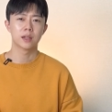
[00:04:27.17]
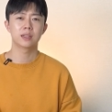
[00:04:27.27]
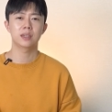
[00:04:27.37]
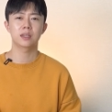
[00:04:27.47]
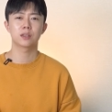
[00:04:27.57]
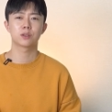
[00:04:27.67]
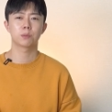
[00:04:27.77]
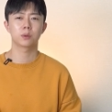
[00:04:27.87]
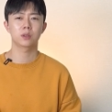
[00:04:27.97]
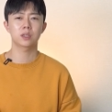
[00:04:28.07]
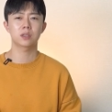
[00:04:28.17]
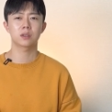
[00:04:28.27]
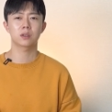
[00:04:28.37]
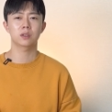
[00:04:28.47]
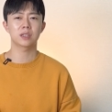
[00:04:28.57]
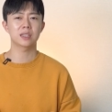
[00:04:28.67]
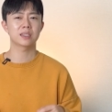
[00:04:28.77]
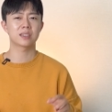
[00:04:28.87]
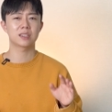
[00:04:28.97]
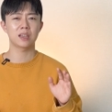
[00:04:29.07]
leading to political
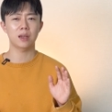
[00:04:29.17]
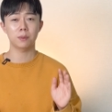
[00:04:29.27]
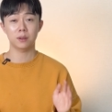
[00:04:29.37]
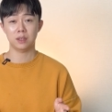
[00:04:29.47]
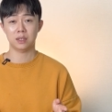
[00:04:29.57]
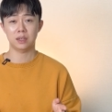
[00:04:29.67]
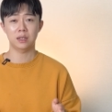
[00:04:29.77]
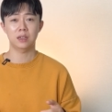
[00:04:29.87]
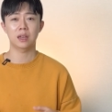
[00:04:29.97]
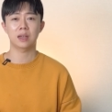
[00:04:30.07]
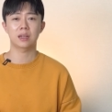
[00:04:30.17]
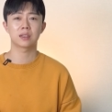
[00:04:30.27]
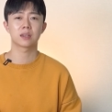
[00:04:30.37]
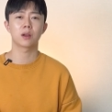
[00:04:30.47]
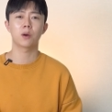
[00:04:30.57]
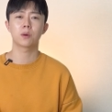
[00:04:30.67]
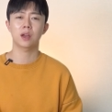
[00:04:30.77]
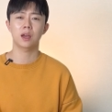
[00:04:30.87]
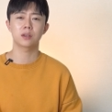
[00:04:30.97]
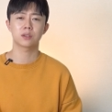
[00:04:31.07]
instability and
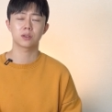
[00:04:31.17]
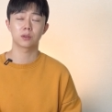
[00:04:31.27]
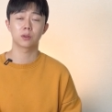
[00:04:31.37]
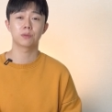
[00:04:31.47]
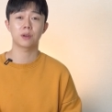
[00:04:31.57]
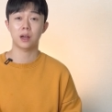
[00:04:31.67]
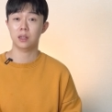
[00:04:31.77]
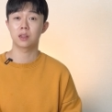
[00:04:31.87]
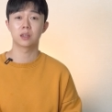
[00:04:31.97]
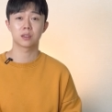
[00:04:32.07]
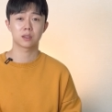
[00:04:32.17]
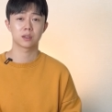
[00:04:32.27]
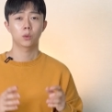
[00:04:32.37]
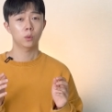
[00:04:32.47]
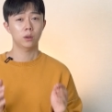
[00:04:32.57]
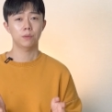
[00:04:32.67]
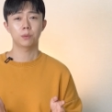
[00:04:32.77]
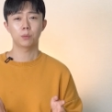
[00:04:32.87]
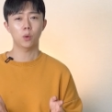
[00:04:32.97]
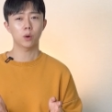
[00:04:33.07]
occasional violence. One of
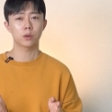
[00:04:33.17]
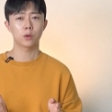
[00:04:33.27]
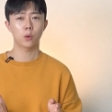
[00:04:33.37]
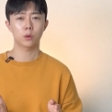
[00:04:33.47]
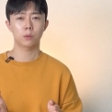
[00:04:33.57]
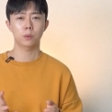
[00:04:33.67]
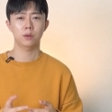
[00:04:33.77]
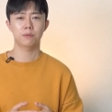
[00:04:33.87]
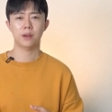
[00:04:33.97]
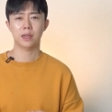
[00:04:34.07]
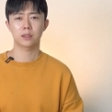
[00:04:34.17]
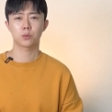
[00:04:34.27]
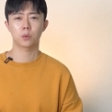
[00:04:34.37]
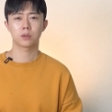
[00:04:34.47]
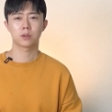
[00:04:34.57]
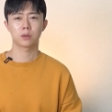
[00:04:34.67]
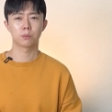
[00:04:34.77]
the more notable events was the